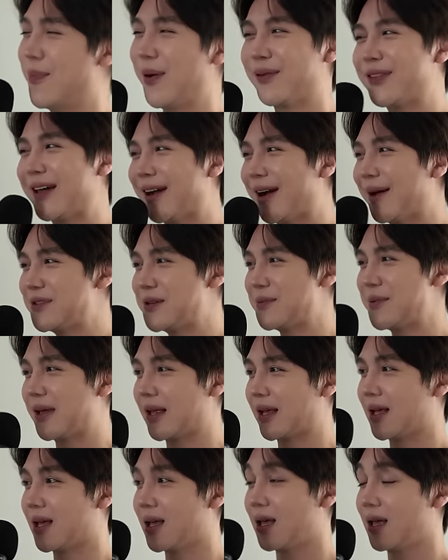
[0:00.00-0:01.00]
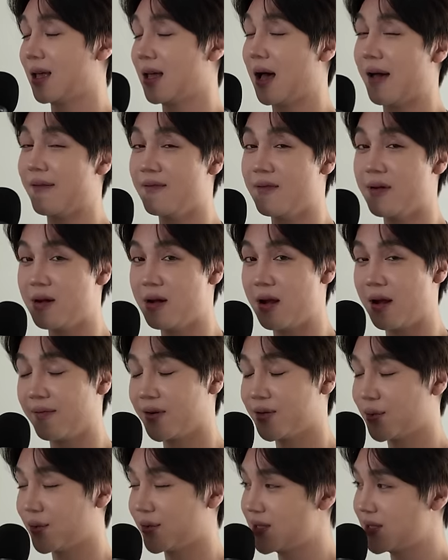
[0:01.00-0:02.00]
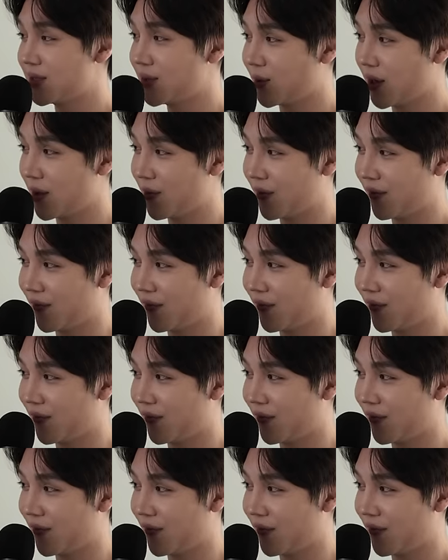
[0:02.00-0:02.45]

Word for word: built that up to be like, I've never told this story